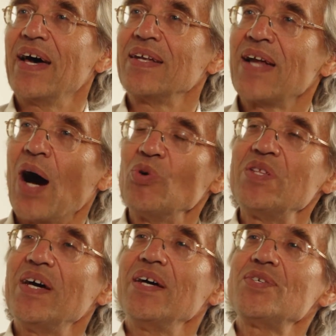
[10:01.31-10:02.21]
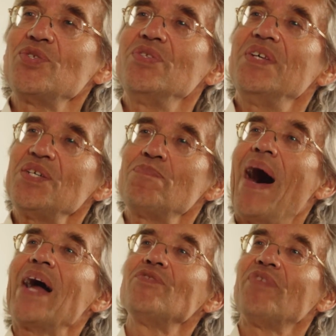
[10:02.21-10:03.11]
And nowadays, this
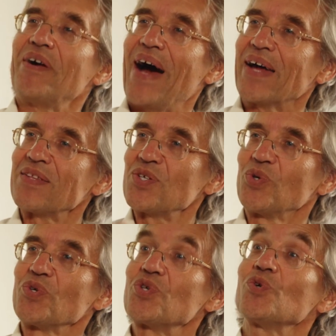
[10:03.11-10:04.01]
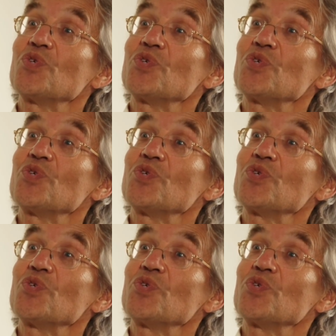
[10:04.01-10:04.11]
mild variant is also